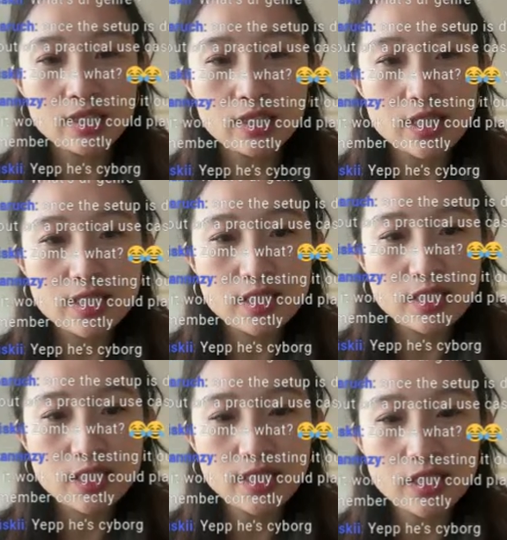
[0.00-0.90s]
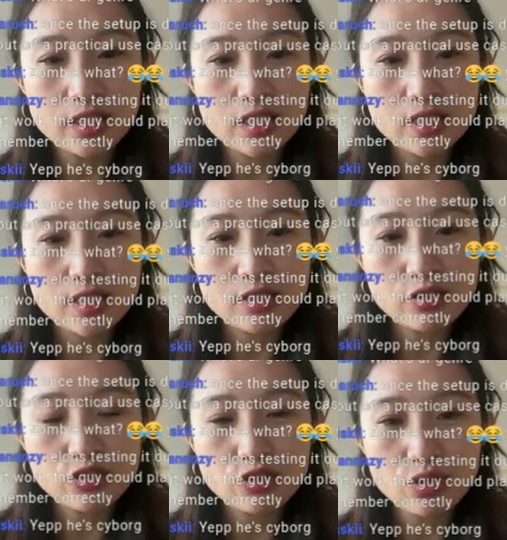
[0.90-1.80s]
This is like, these things are
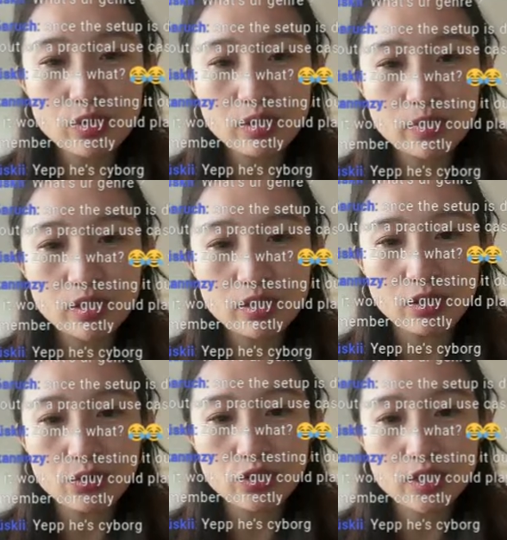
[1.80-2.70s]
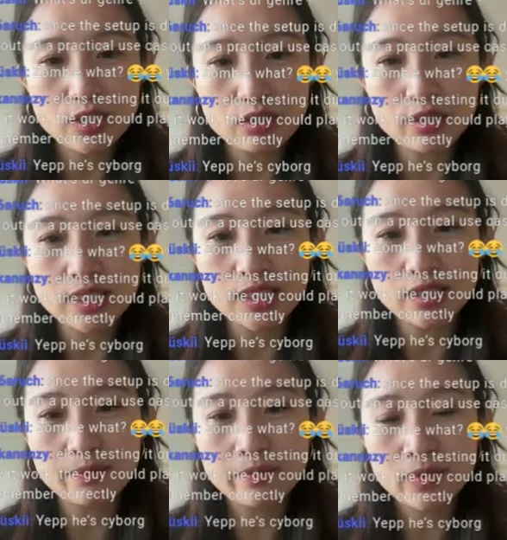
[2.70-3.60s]
so in the middle of the ocean, it's crazy.